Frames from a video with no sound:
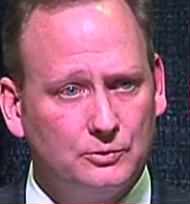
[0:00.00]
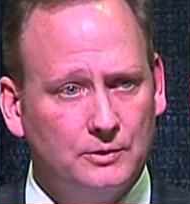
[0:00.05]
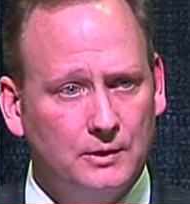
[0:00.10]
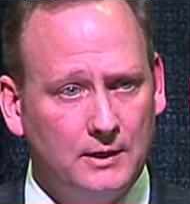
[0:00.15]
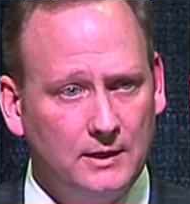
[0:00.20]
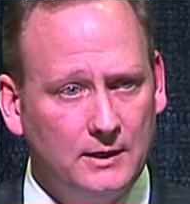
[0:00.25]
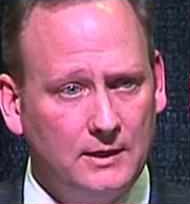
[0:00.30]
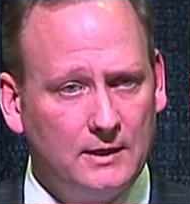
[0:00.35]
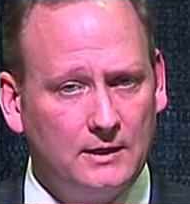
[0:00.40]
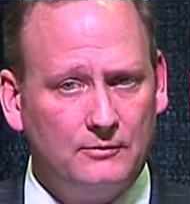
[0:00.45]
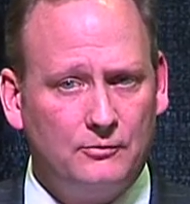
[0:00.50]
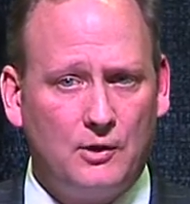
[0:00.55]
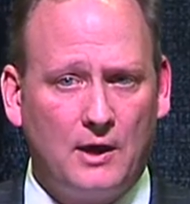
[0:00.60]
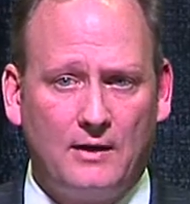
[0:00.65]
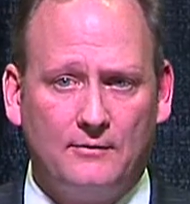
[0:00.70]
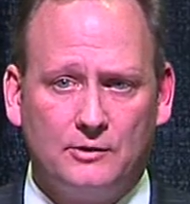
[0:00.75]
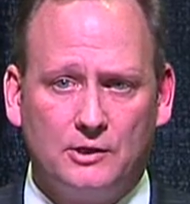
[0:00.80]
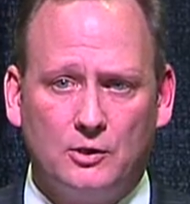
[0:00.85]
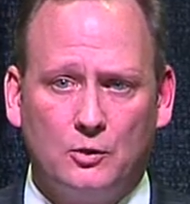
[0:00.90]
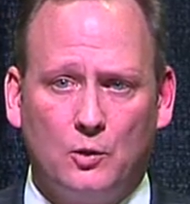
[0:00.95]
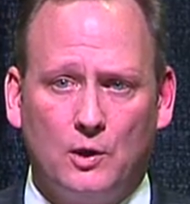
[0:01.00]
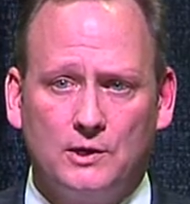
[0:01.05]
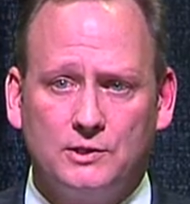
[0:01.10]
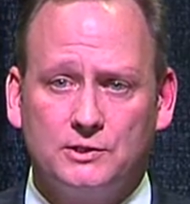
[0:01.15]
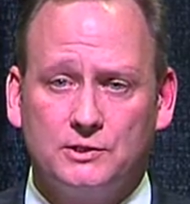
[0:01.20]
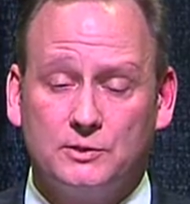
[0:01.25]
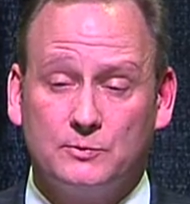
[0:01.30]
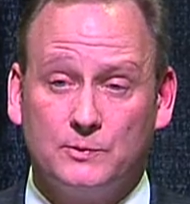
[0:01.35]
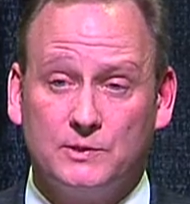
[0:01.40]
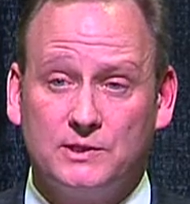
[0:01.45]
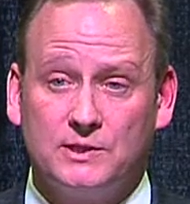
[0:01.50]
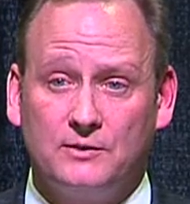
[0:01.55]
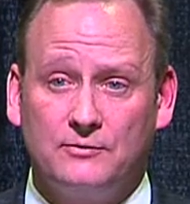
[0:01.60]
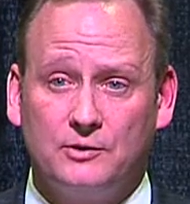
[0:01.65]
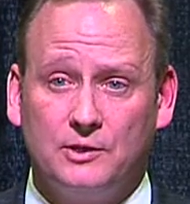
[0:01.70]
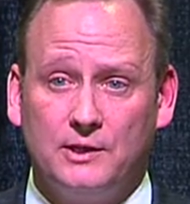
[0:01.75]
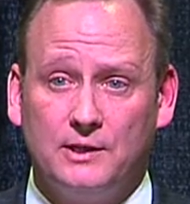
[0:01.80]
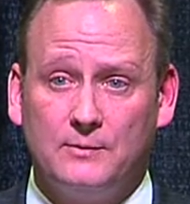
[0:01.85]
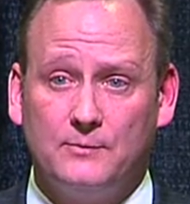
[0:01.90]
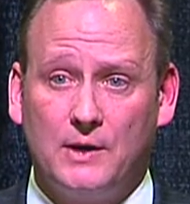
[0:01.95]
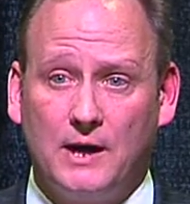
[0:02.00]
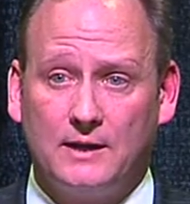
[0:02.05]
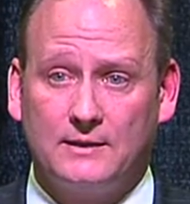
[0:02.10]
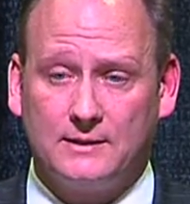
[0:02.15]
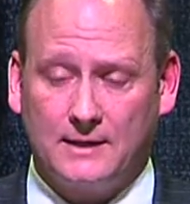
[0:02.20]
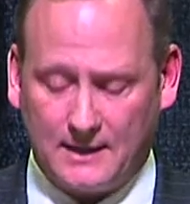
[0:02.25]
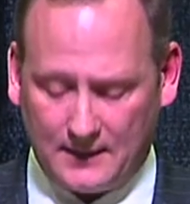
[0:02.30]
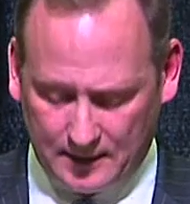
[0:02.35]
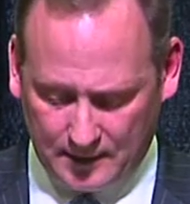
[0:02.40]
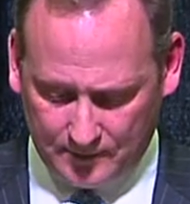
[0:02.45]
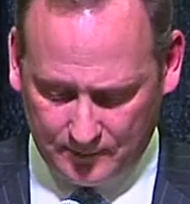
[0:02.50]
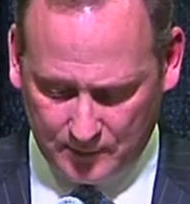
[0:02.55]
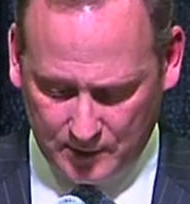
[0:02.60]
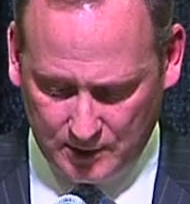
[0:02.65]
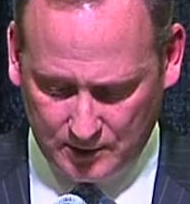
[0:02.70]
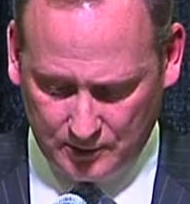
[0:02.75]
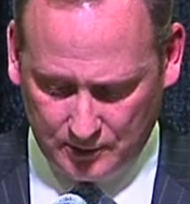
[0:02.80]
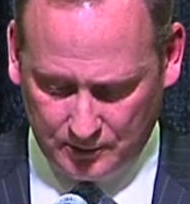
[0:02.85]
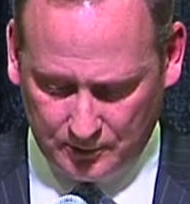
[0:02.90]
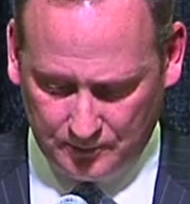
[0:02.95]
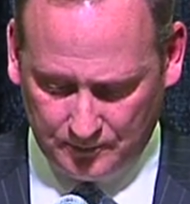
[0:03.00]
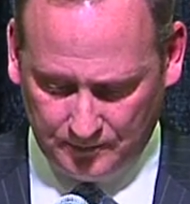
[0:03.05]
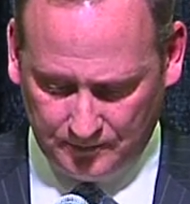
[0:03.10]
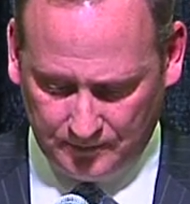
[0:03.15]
And if you have any questions specifically about that, let me know.